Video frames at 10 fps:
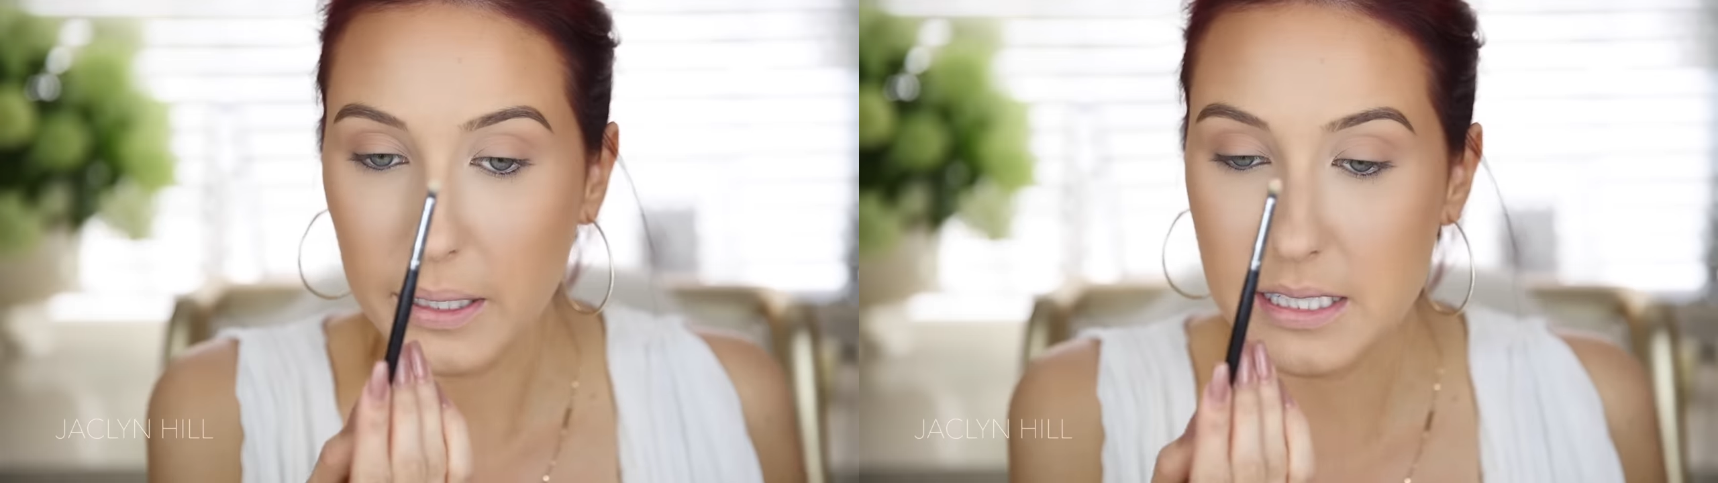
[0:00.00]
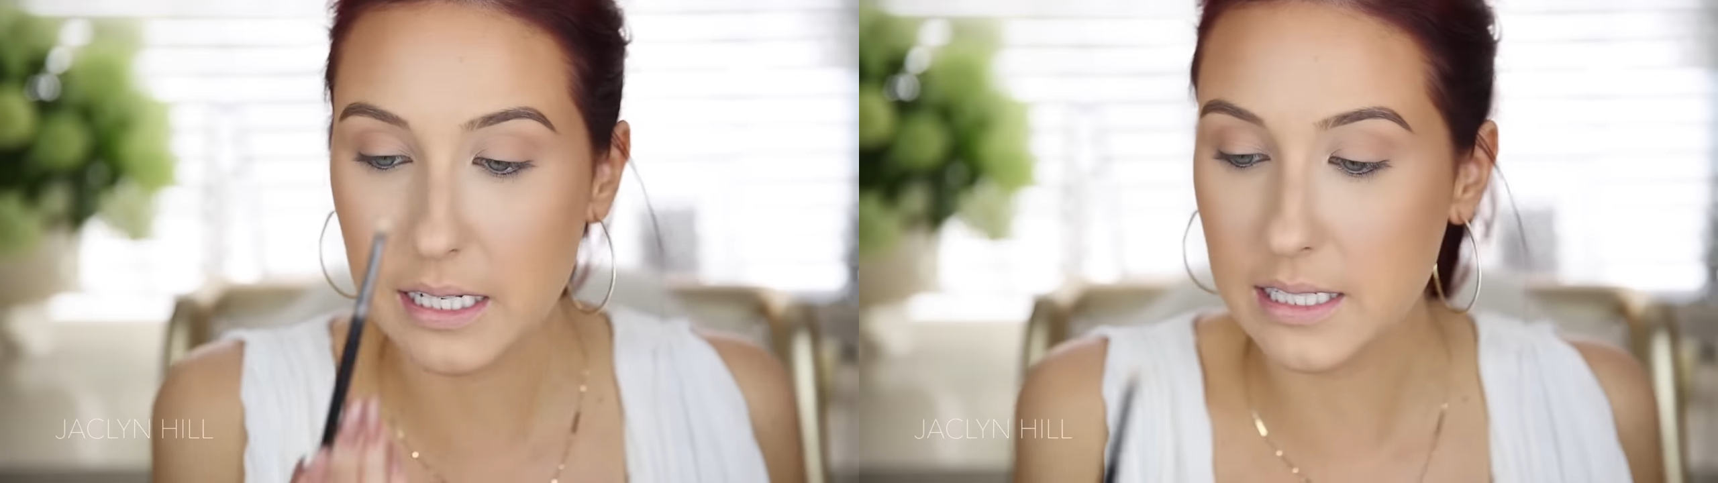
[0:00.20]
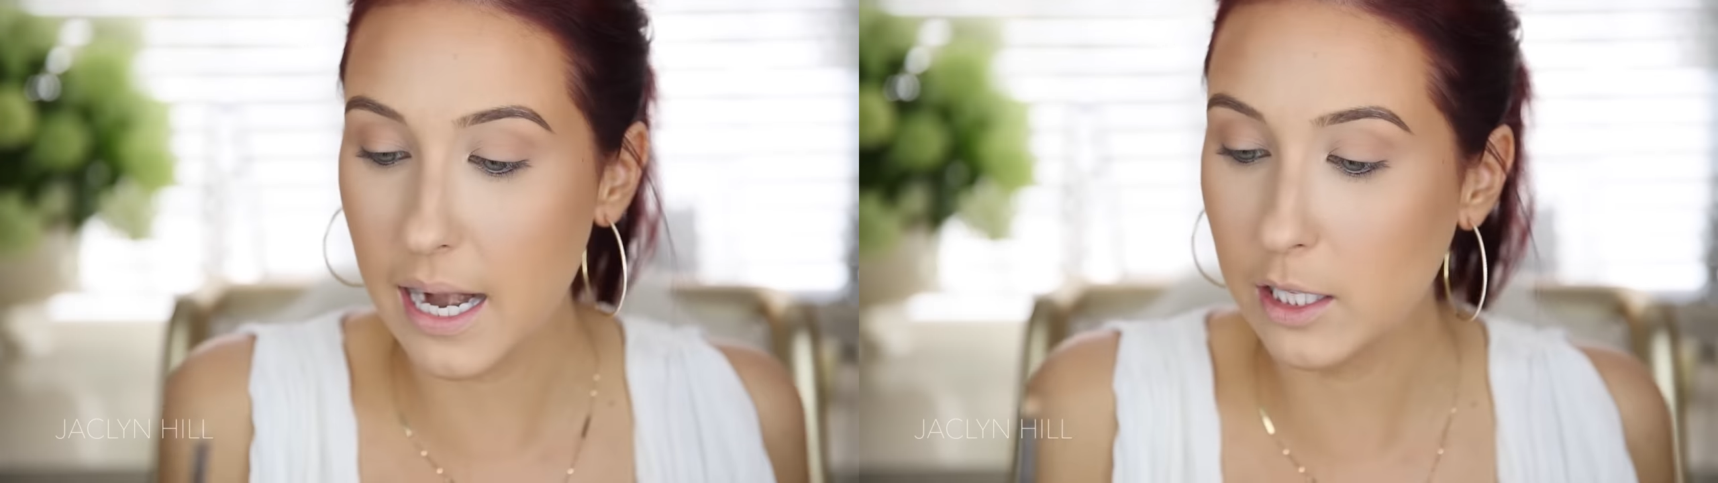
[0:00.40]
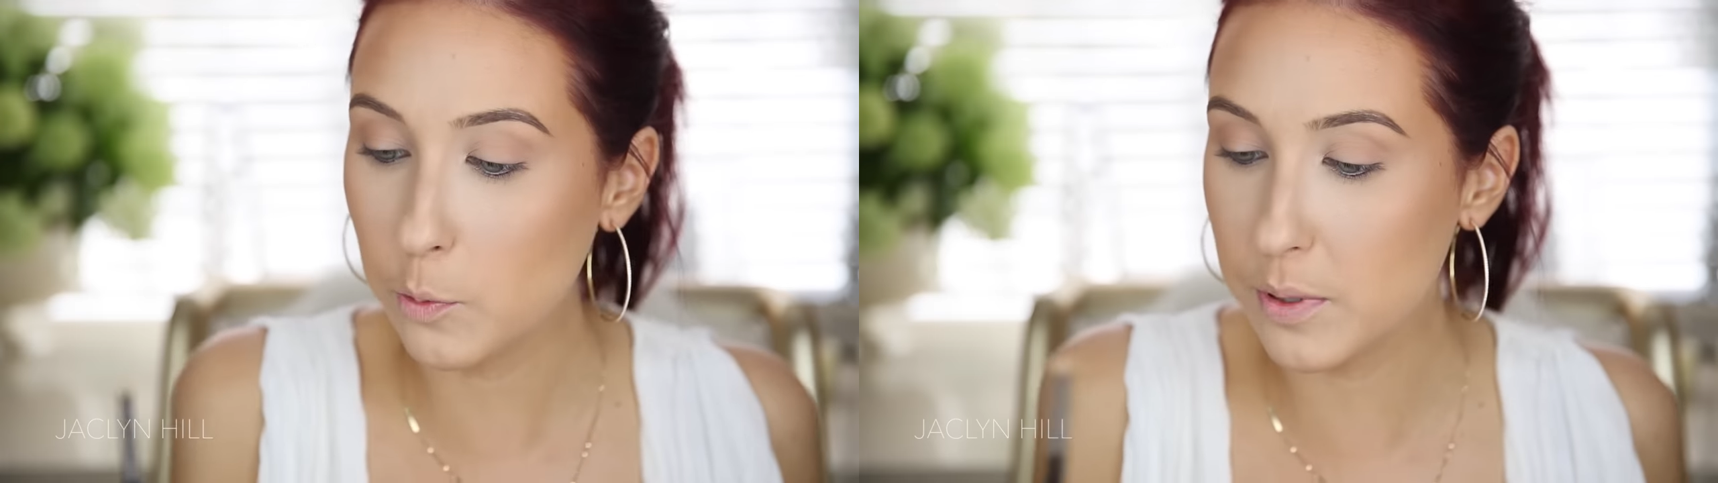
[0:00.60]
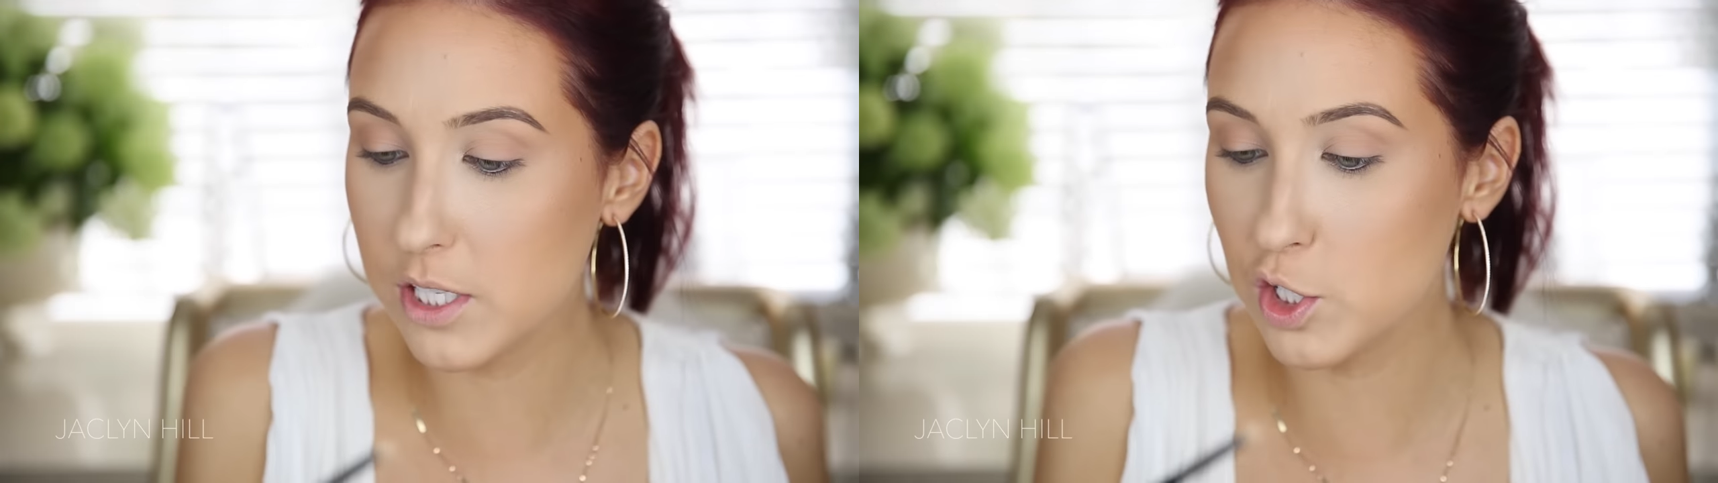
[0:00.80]
I'm gonna take a tiny
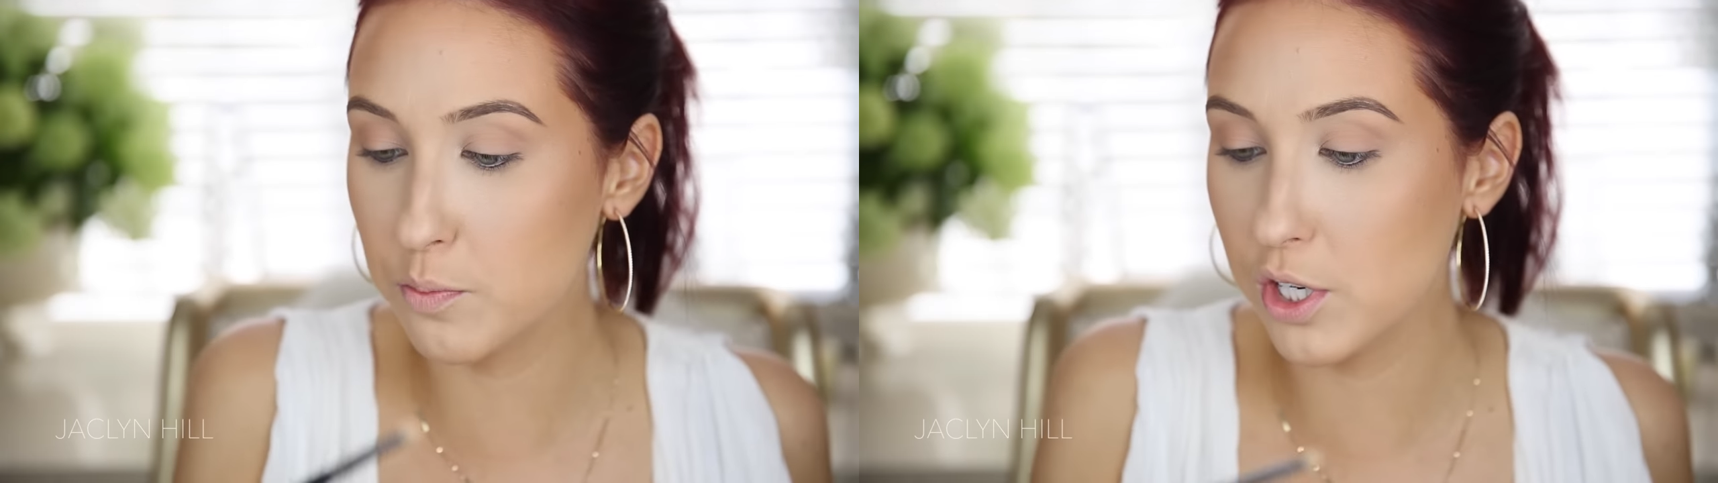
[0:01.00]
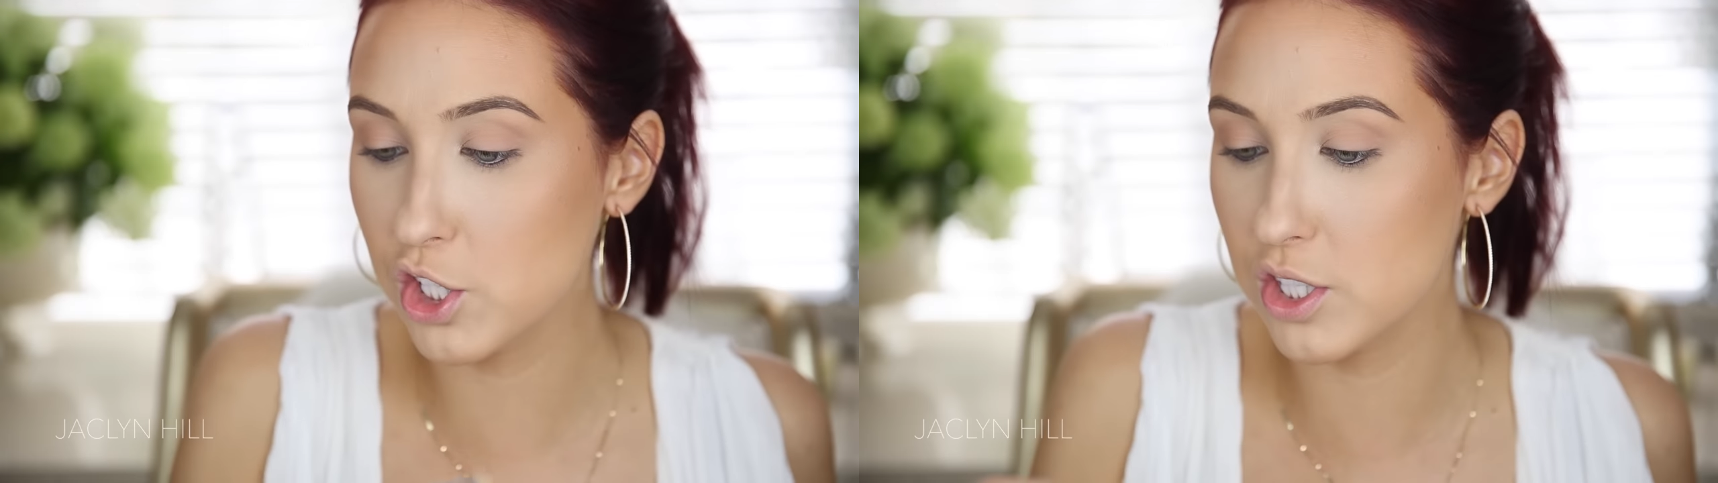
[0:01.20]
little precision brush.